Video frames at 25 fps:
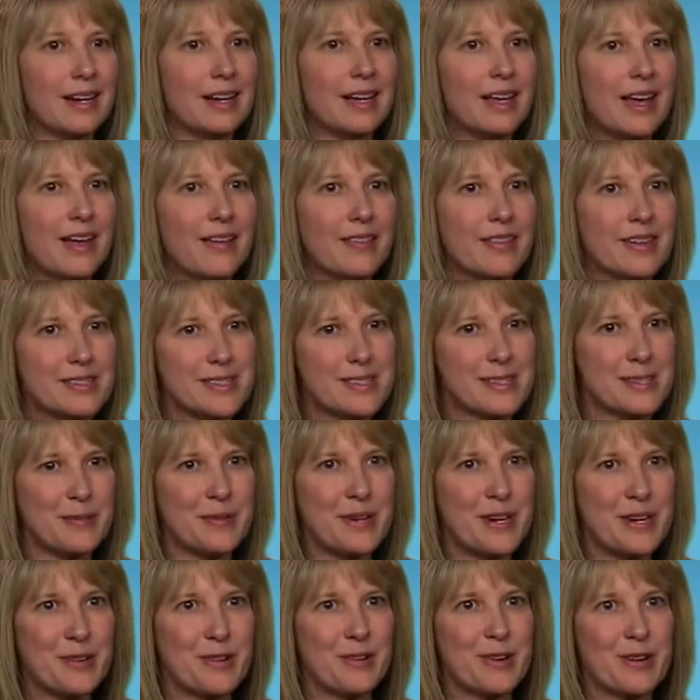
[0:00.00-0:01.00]
The thing
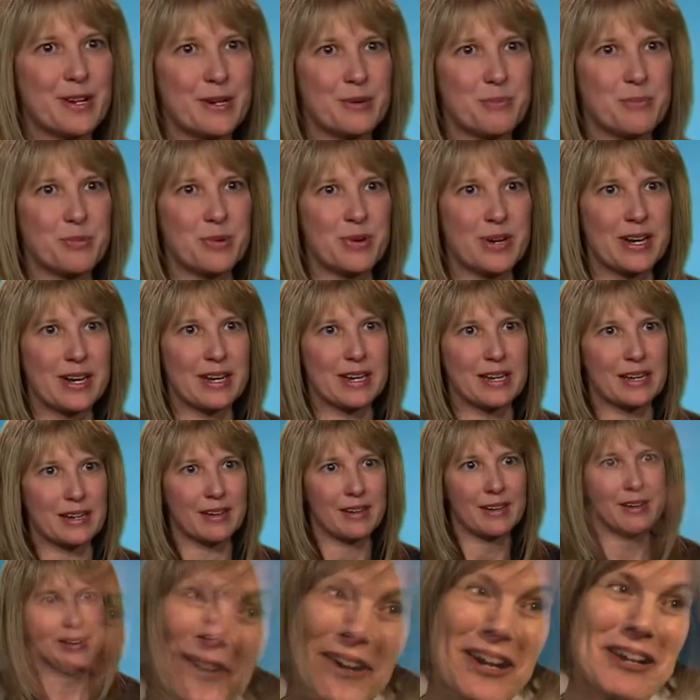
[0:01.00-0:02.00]
that makes Karen just a
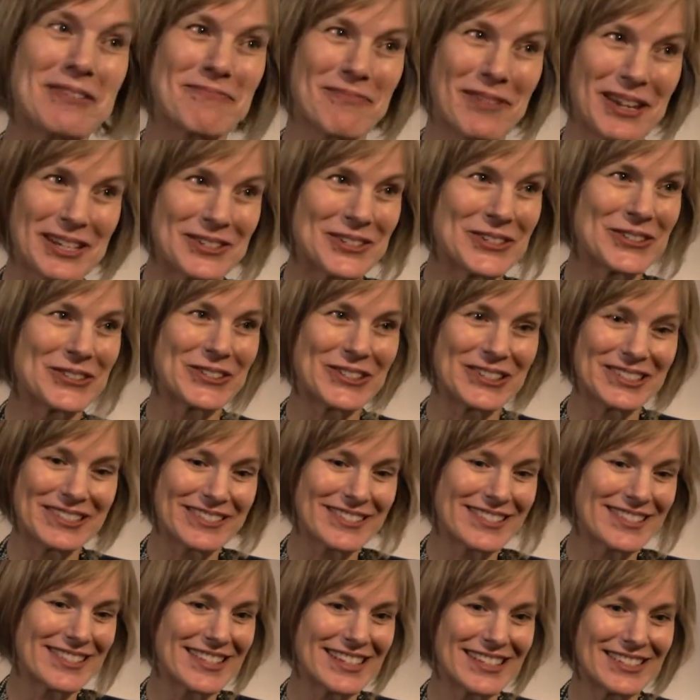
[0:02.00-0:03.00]
great mentor
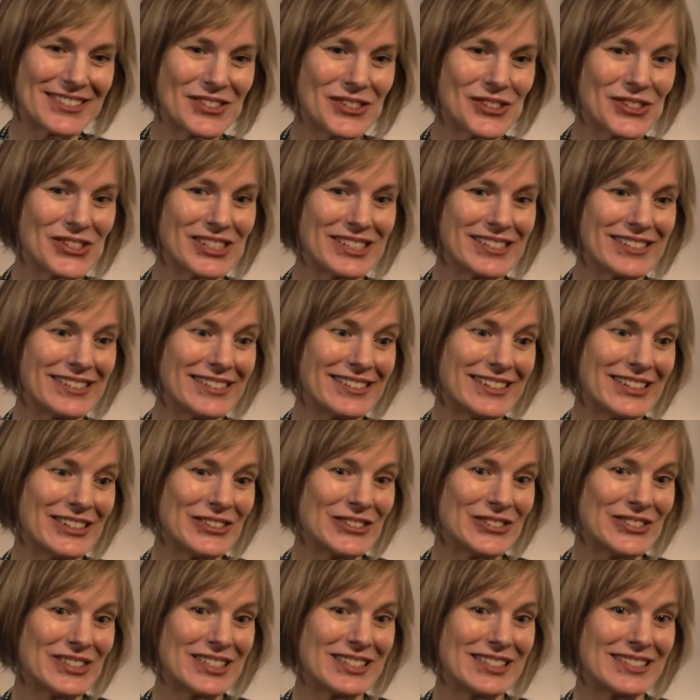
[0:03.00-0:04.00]
is that
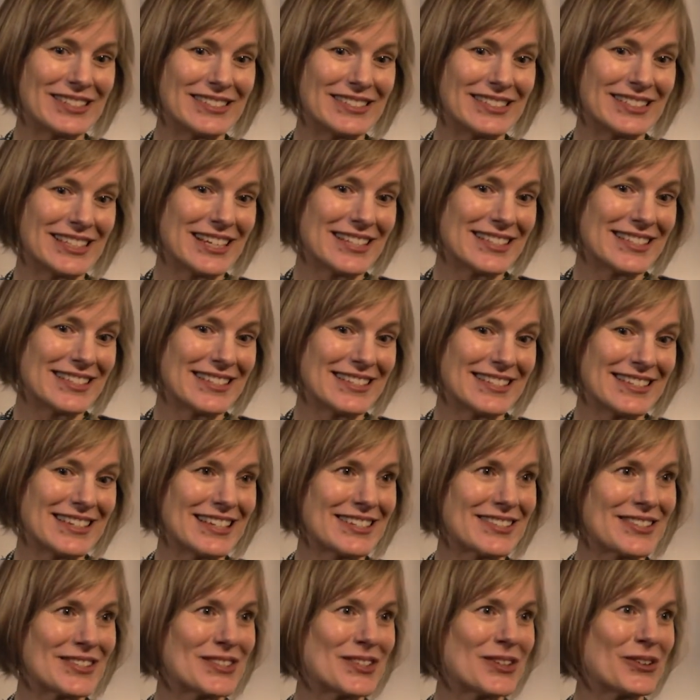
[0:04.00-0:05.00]
she doesn't
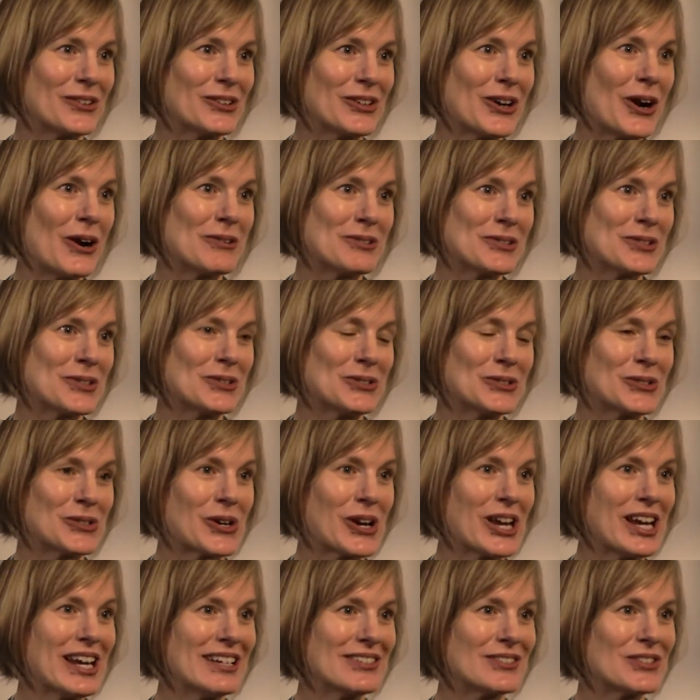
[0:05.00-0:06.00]
necessarily always hold your
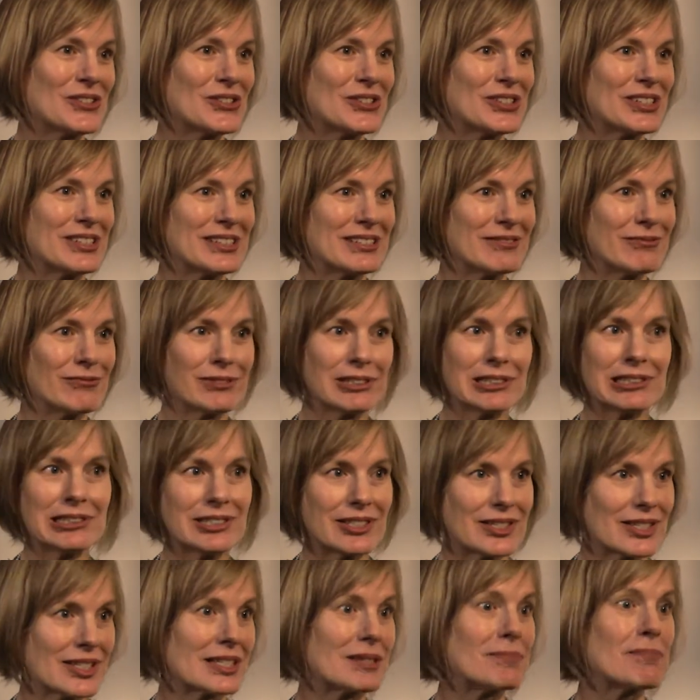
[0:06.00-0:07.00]
hand. She really
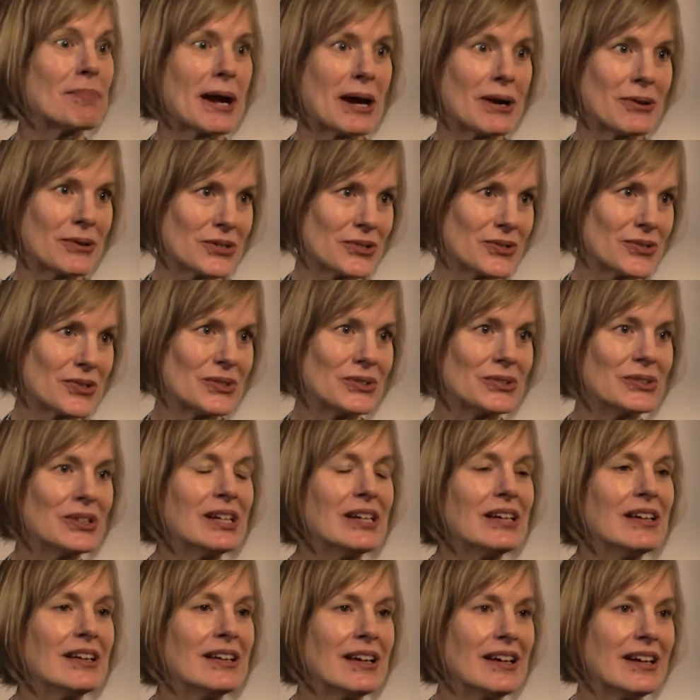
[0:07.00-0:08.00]
just empowers you
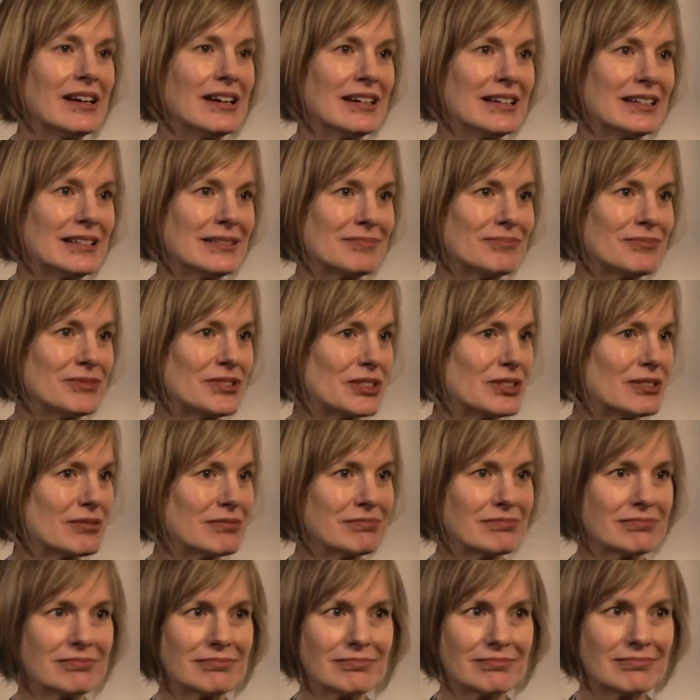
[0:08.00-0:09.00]

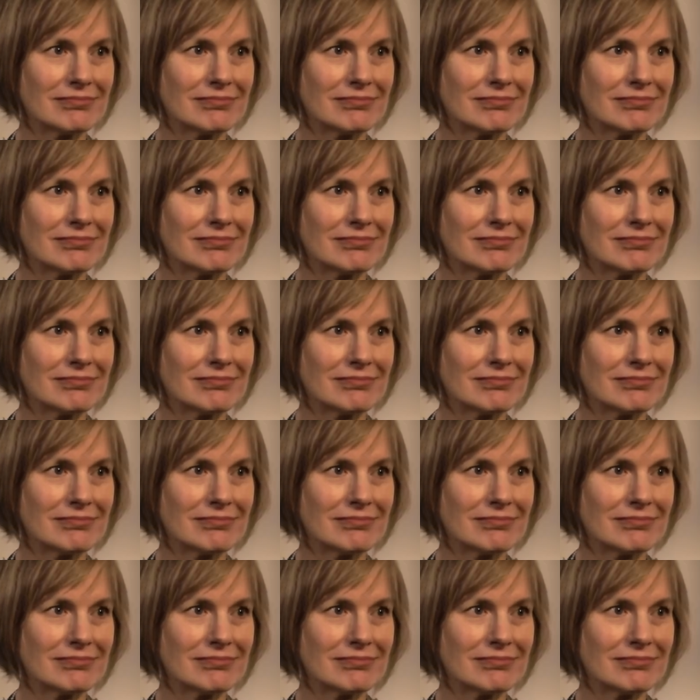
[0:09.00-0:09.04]
to